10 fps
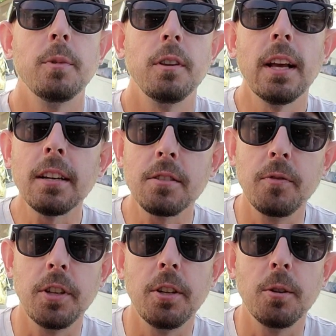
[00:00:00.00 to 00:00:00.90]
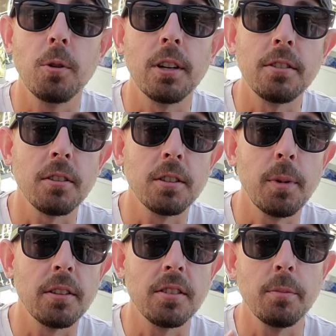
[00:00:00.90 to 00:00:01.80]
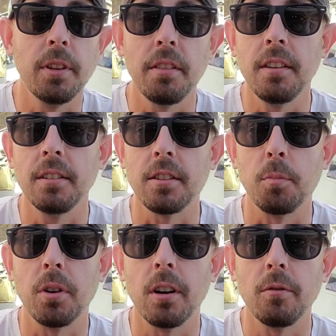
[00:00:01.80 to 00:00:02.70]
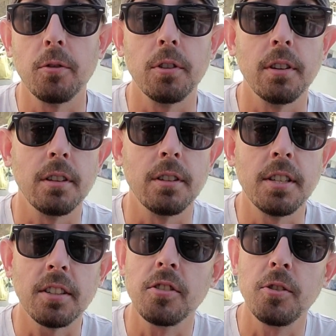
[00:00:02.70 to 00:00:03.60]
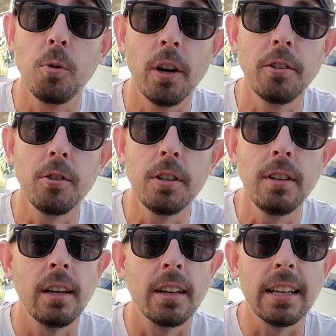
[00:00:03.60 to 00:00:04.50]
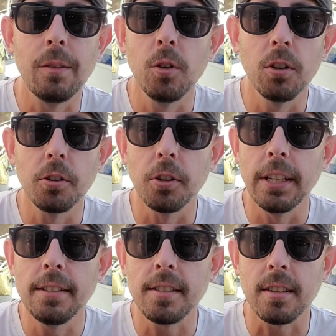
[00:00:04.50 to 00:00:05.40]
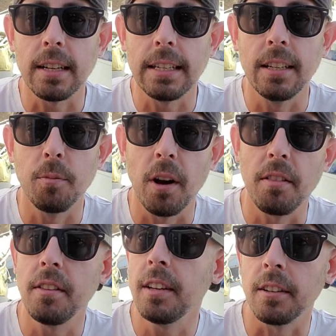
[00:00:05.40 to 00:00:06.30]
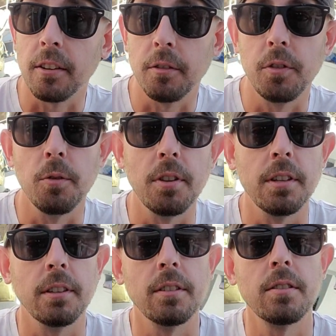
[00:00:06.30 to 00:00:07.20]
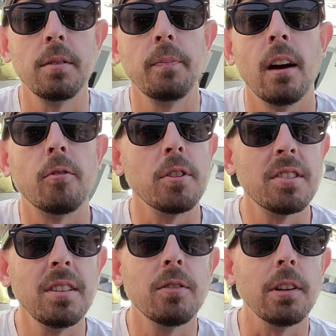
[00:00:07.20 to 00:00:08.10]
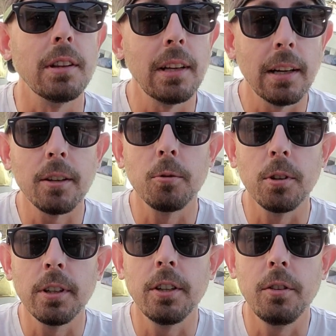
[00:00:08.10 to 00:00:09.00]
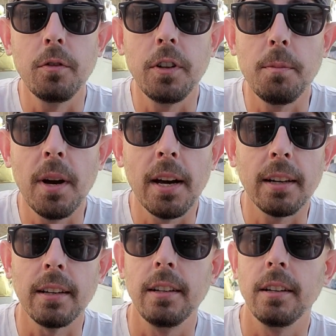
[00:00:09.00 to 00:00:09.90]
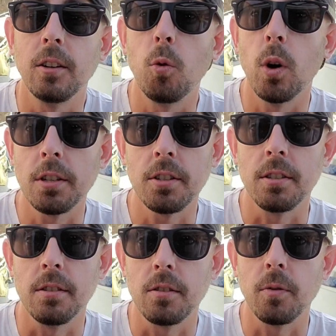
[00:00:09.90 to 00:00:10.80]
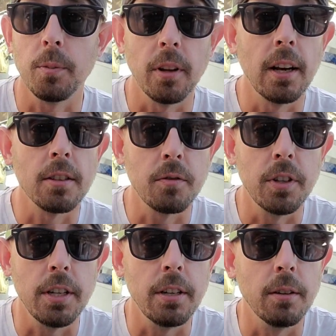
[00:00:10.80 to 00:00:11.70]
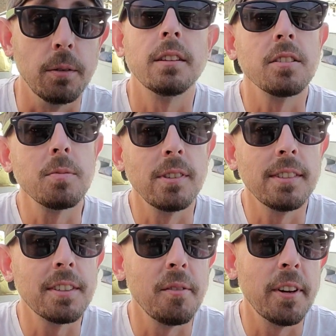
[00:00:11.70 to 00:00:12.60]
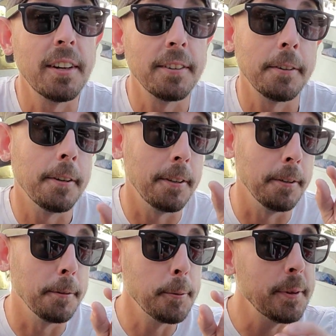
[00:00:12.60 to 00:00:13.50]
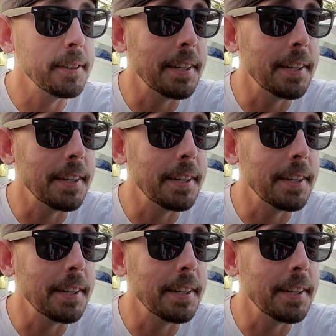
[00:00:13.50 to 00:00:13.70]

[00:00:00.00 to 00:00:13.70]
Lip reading: the last video where I talked about some of the things I brought for the Texas 200, and I gave you a little insight into my thinking on a few things. I've received a lot of really good feedback and questions from the last video. This one is coming out a little bit